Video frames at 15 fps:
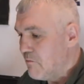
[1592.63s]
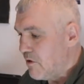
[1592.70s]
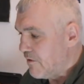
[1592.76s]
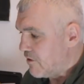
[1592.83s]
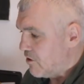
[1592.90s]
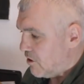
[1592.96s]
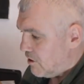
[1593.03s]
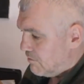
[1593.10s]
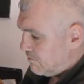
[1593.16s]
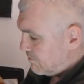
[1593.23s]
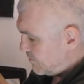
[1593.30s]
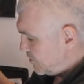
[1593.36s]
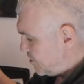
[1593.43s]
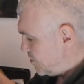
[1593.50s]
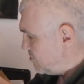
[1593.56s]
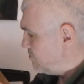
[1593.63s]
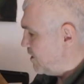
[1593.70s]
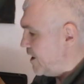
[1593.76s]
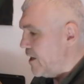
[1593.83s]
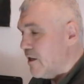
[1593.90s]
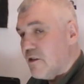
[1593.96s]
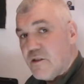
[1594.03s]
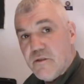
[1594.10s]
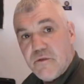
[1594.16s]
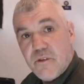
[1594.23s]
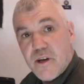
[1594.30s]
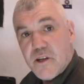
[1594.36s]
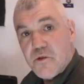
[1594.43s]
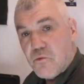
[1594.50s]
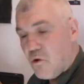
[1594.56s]
But I've got 2 litres of
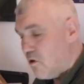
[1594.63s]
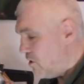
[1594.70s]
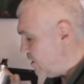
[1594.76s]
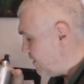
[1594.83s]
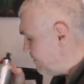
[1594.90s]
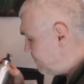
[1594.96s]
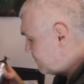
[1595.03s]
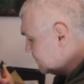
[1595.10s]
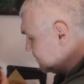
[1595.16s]
fresh water.